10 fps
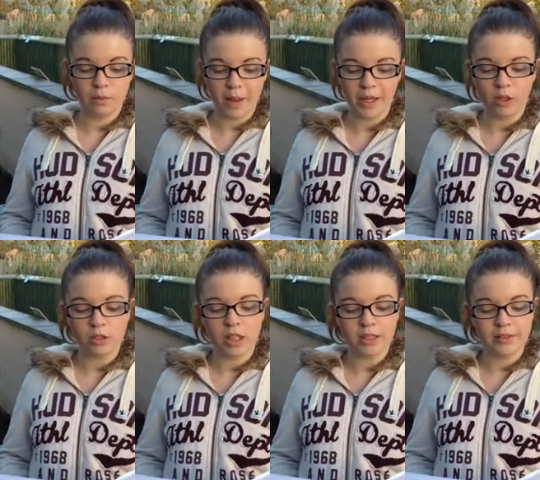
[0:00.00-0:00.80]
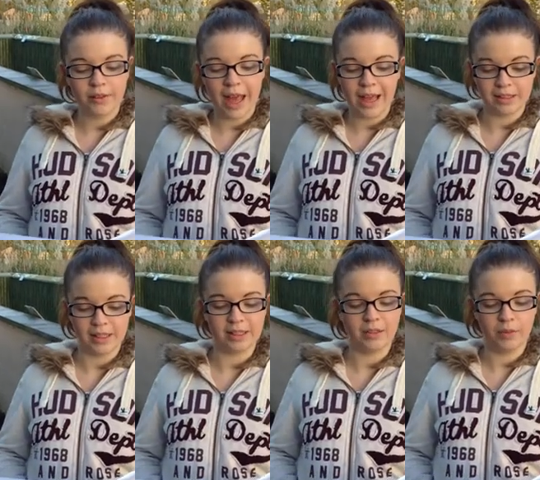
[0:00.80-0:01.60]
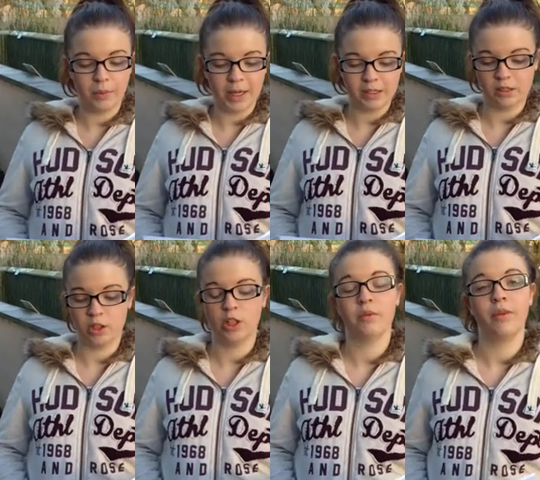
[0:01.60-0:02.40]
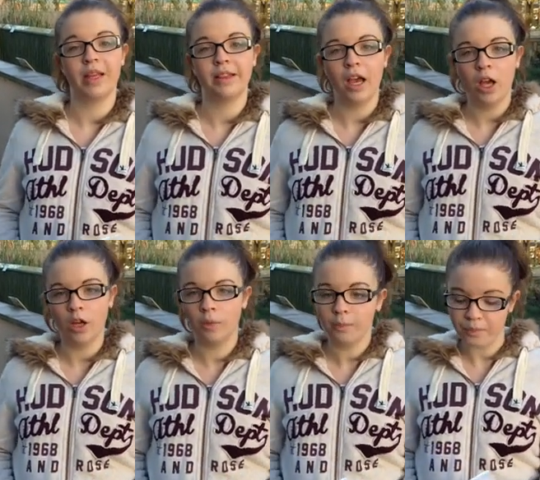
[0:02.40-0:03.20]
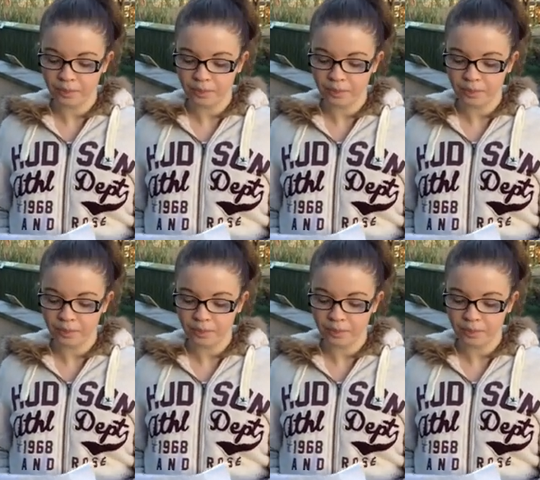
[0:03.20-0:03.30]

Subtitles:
many alternative exits if a predator should invade their home.